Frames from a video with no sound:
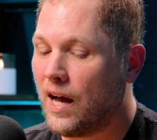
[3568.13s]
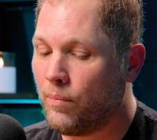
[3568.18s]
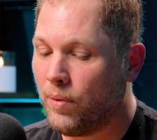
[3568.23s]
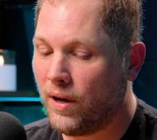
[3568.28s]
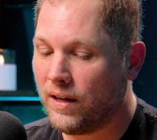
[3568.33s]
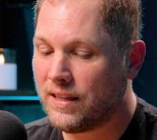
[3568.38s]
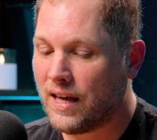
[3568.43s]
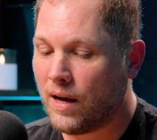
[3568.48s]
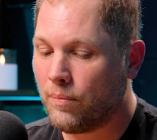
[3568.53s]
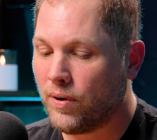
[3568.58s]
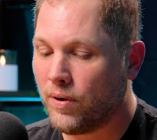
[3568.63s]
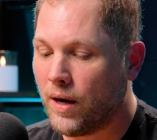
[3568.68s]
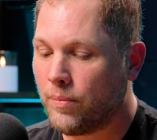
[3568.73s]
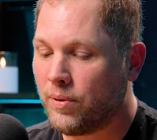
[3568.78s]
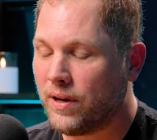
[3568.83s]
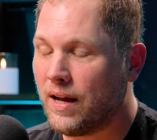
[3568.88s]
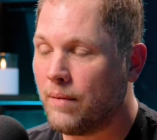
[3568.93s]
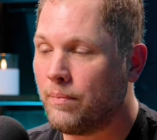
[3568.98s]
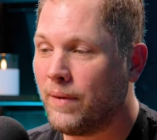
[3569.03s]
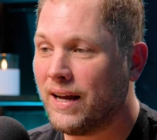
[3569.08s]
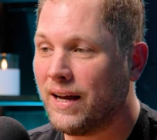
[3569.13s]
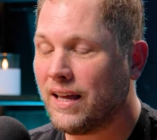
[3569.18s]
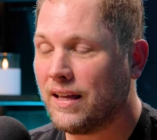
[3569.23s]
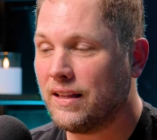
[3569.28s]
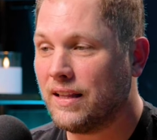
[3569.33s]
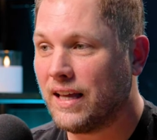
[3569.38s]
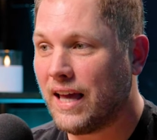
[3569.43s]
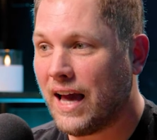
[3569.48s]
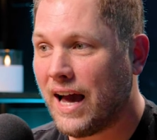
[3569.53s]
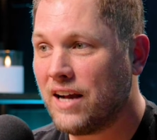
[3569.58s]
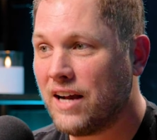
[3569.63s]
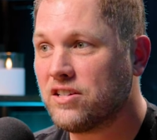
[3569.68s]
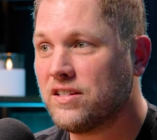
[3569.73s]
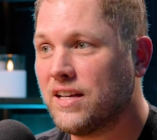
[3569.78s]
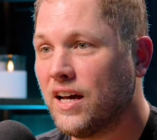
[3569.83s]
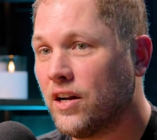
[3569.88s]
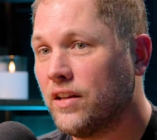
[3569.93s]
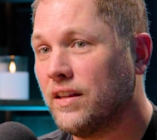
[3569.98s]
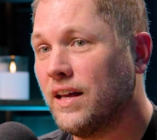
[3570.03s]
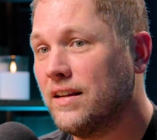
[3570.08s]
I bought that property. My, the cash
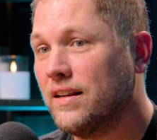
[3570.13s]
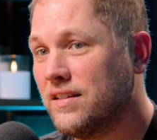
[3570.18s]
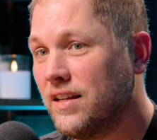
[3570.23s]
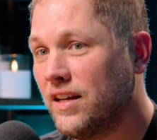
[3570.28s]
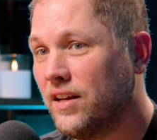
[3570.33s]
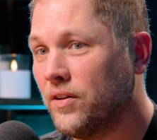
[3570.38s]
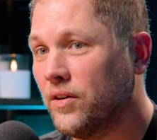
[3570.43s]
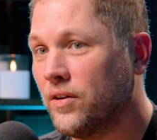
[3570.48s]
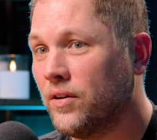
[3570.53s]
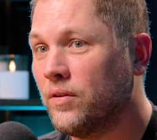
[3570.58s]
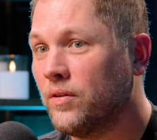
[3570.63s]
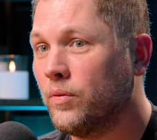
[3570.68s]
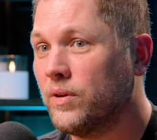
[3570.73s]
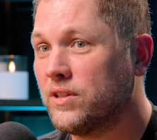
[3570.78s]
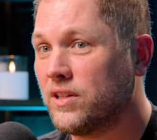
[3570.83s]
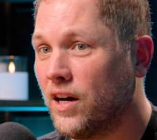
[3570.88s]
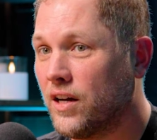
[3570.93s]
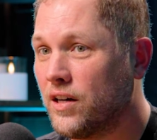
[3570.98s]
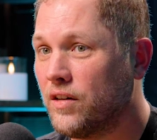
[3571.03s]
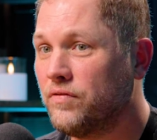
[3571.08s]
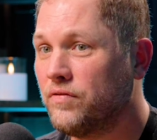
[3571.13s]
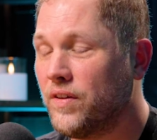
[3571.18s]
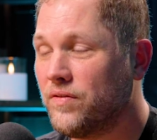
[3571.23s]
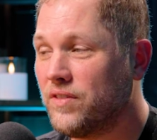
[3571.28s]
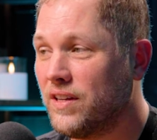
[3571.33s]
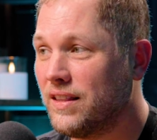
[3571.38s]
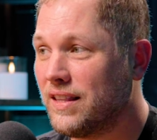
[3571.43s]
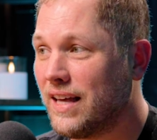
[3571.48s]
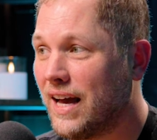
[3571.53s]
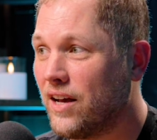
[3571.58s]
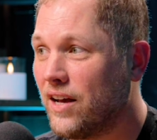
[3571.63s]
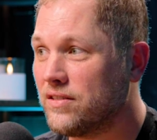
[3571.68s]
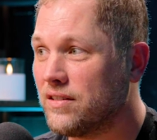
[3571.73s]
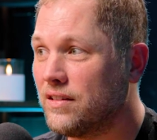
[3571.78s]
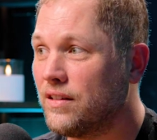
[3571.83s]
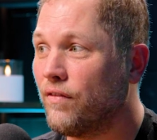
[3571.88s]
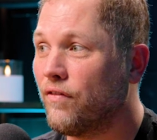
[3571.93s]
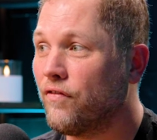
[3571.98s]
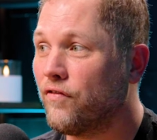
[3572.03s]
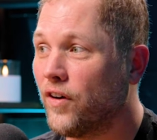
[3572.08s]
down on that deal was one hundred fifteen
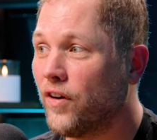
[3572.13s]
thousand dollars.